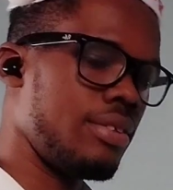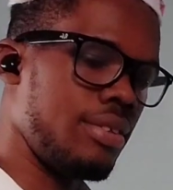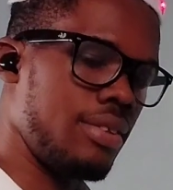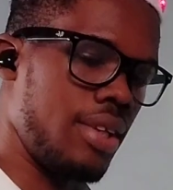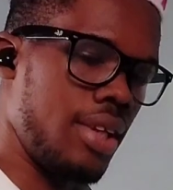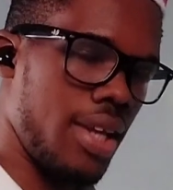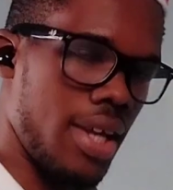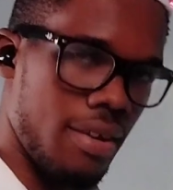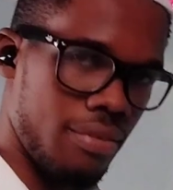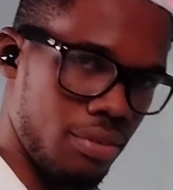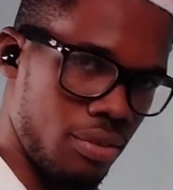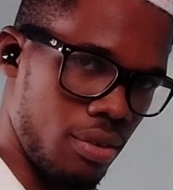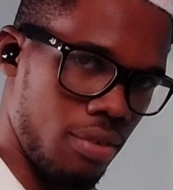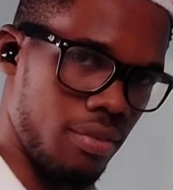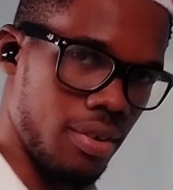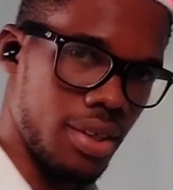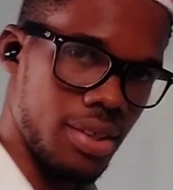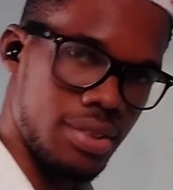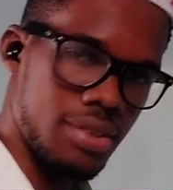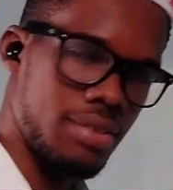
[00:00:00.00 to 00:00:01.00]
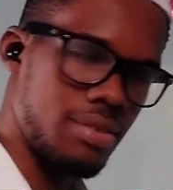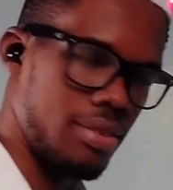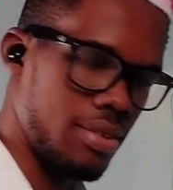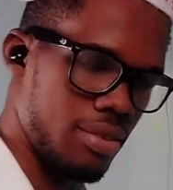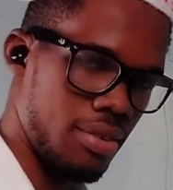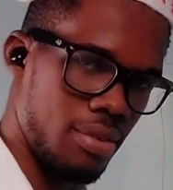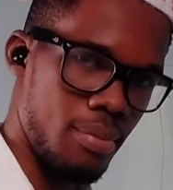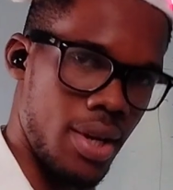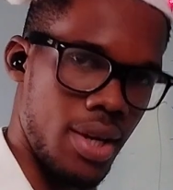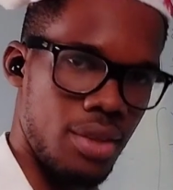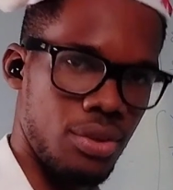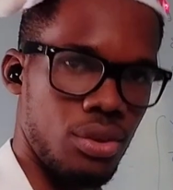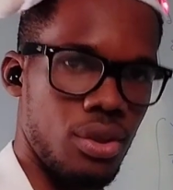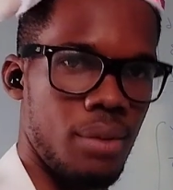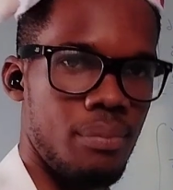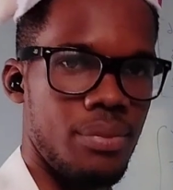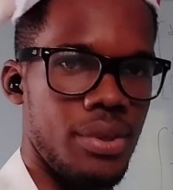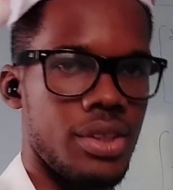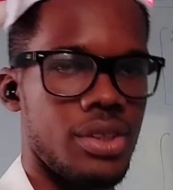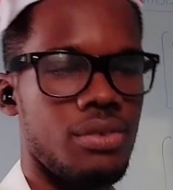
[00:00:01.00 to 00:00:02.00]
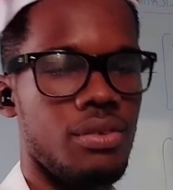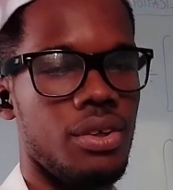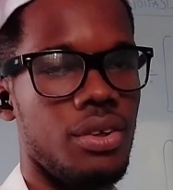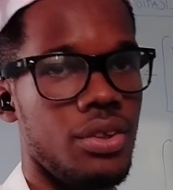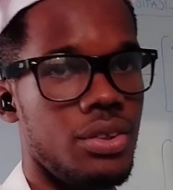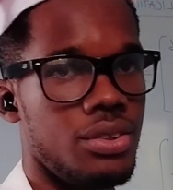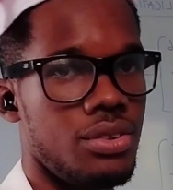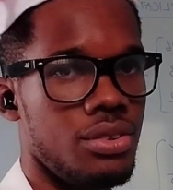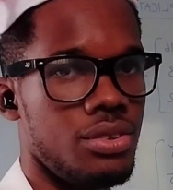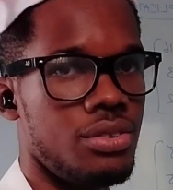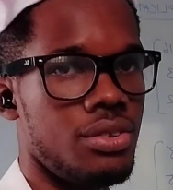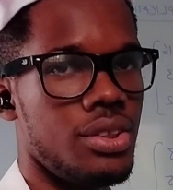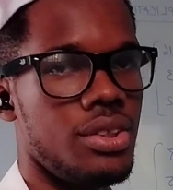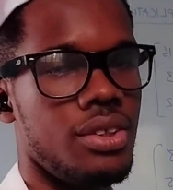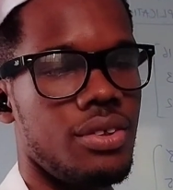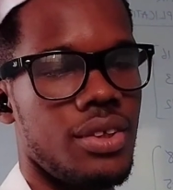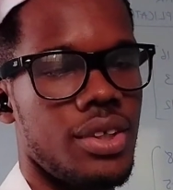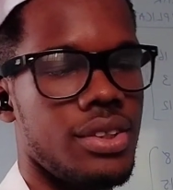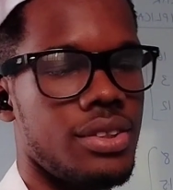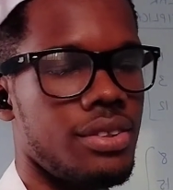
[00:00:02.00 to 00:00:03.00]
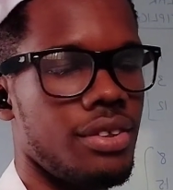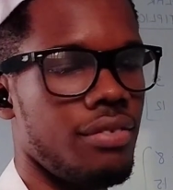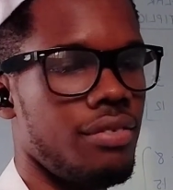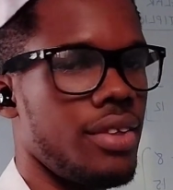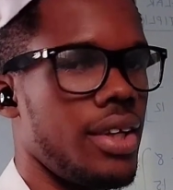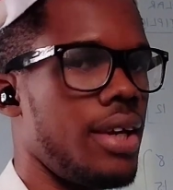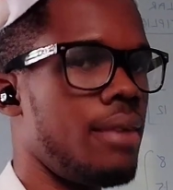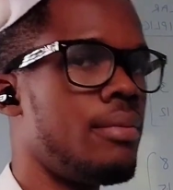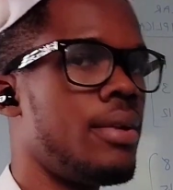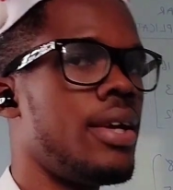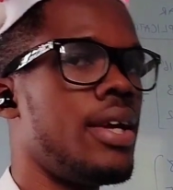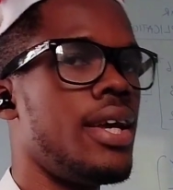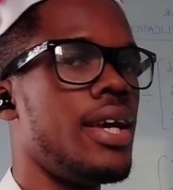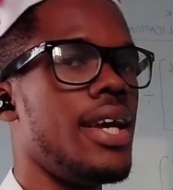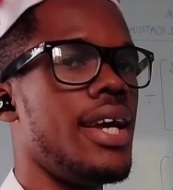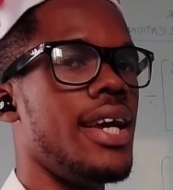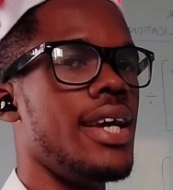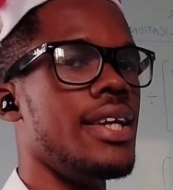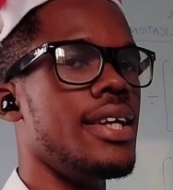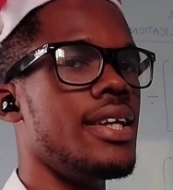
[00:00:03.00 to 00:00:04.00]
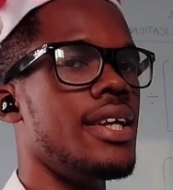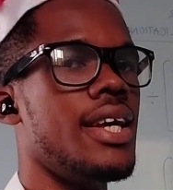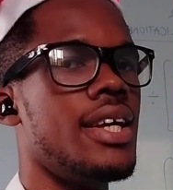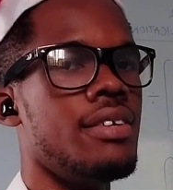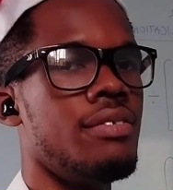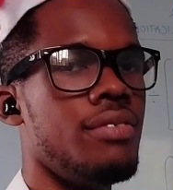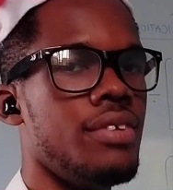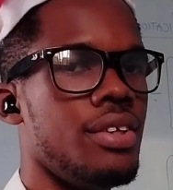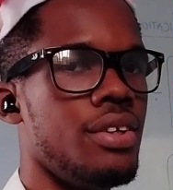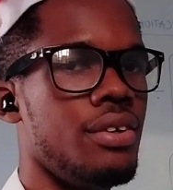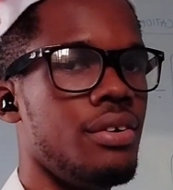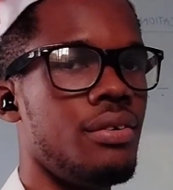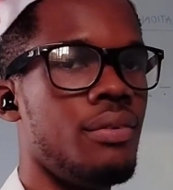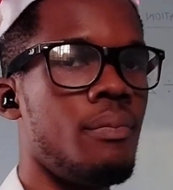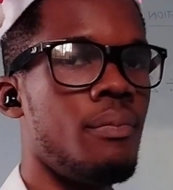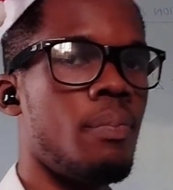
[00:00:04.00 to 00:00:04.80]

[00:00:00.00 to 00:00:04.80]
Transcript: The leftovers, the remaining topics, we're going to treat the rest of them in the next video.